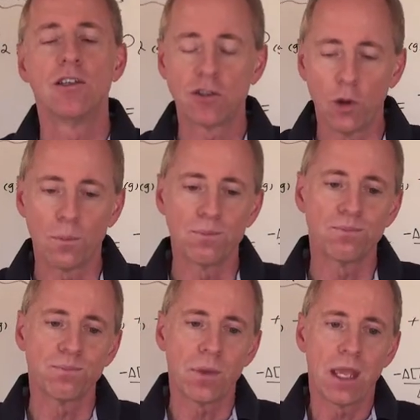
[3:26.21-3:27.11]
So
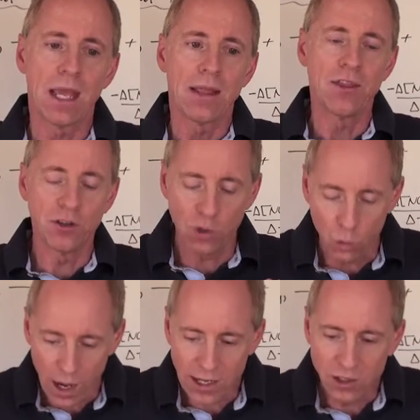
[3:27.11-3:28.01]
there's a
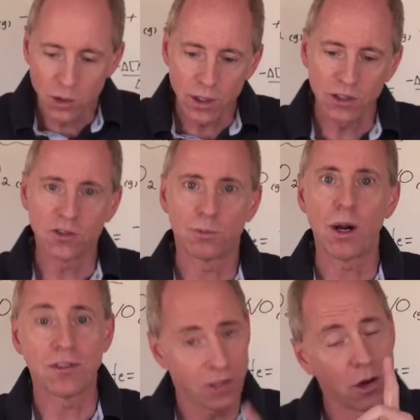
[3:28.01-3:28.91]
way to
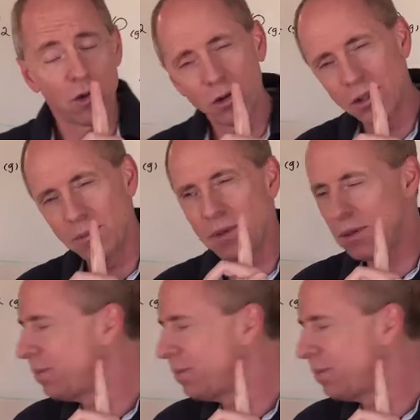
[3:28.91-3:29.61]
express, now well, let, me,